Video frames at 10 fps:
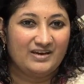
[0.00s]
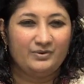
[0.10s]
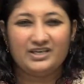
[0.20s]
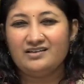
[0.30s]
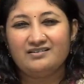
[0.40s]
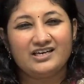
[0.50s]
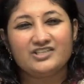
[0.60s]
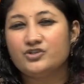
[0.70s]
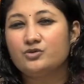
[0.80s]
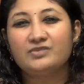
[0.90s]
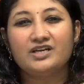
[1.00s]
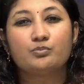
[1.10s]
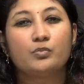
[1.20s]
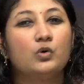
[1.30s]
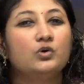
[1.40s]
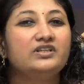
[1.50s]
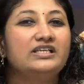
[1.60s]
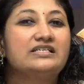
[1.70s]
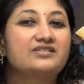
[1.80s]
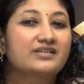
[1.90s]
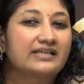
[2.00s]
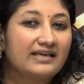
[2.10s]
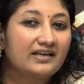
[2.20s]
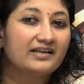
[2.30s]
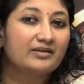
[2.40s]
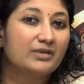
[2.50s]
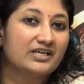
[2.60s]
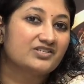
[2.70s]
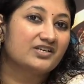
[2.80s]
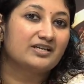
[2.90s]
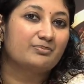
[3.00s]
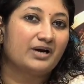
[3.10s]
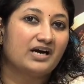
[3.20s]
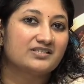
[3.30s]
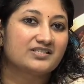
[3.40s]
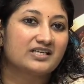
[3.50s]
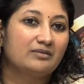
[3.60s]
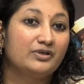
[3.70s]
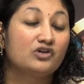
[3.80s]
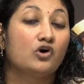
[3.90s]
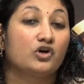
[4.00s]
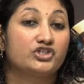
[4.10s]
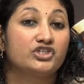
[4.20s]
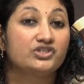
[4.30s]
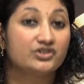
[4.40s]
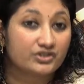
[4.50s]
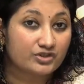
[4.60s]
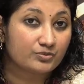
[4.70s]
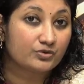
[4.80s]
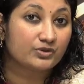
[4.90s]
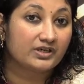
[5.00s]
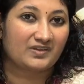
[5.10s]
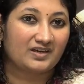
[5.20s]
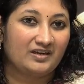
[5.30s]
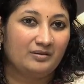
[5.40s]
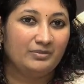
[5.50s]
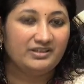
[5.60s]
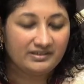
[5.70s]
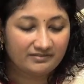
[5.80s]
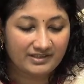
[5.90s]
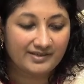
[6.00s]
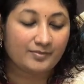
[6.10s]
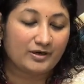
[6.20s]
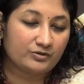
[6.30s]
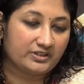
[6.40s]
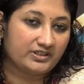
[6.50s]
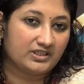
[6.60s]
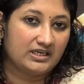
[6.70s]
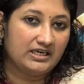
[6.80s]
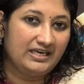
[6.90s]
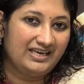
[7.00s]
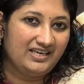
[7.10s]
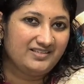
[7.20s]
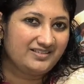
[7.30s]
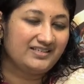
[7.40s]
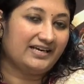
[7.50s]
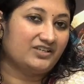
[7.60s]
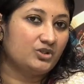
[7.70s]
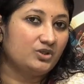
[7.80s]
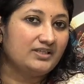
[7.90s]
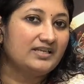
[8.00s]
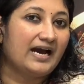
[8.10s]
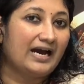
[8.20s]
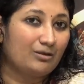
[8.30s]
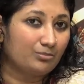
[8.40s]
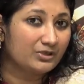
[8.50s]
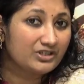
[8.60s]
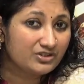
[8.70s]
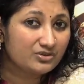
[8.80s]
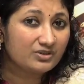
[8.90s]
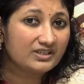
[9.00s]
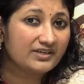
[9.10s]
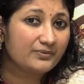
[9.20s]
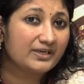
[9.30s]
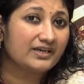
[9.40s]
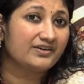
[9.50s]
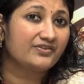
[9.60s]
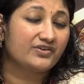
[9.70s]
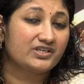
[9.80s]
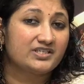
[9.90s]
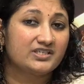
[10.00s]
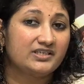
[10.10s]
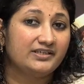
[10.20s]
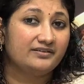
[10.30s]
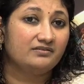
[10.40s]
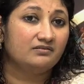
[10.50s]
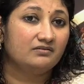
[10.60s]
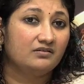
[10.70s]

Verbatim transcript: We can assume that both these real and imaginary parts shall be Gaussian distributed, but then think about it is it actually the amplitude that we are interested in?